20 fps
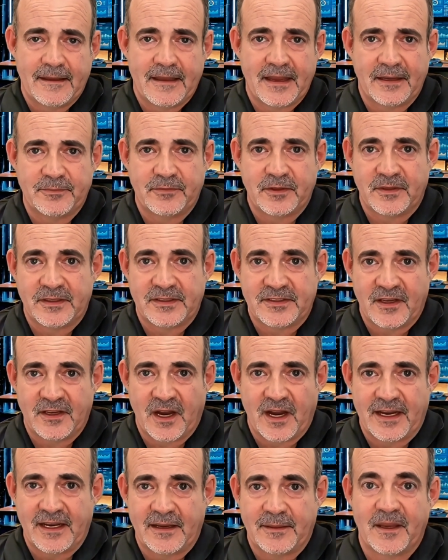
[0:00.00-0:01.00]
Everyone's
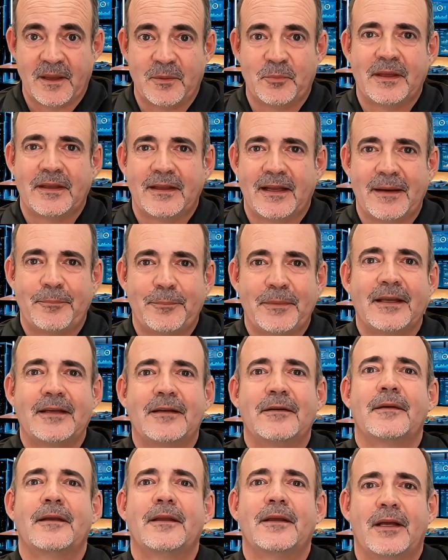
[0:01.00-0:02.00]
talking about what that means
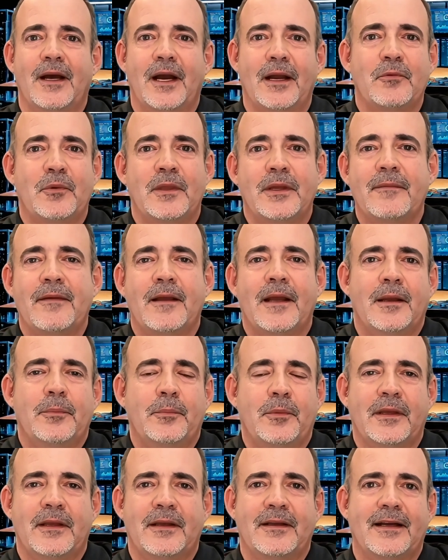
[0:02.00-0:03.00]
for software
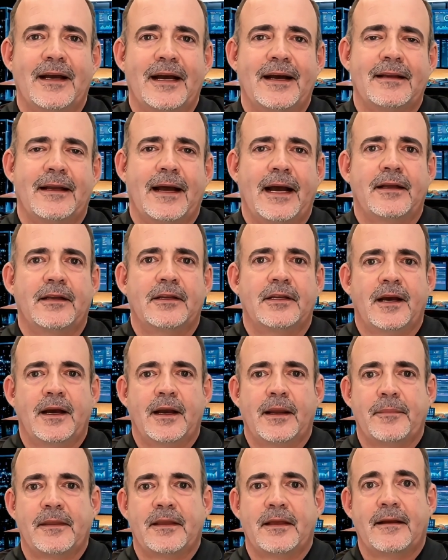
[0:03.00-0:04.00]
developers and tech
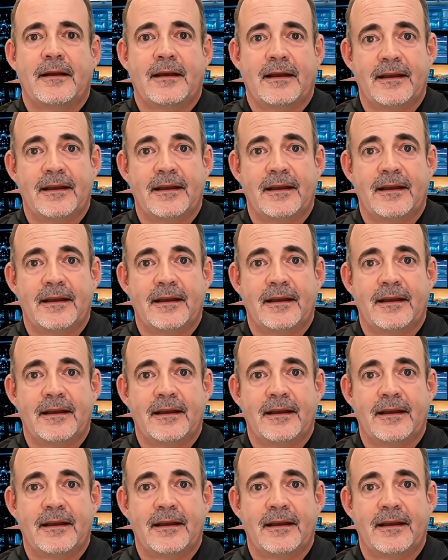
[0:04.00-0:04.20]
jobs.